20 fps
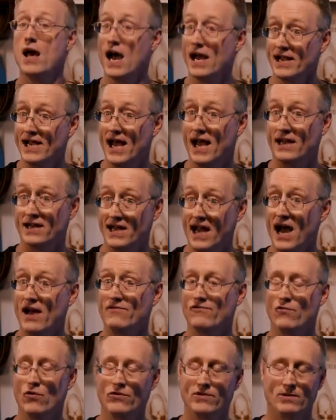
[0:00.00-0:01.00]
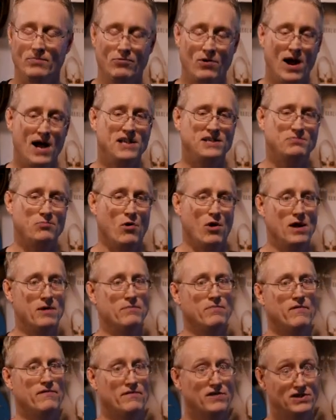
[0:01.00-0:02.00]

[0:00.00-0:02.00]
Again, not for the price point, but,